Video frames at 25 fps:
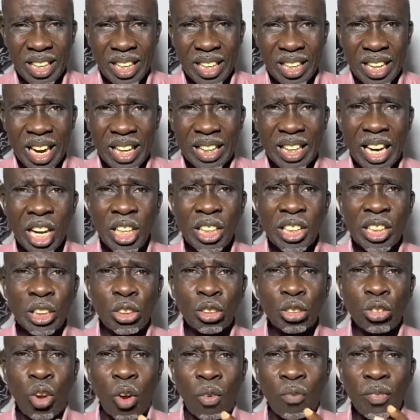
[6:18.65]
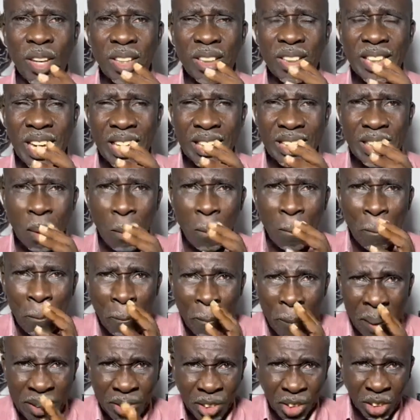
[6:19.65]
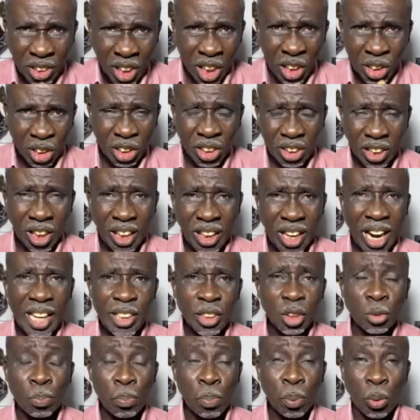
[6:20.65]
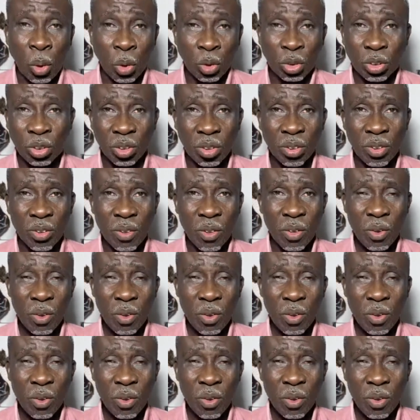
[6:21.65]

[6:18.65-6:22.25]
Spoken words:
And I now discovered that the message Christ brought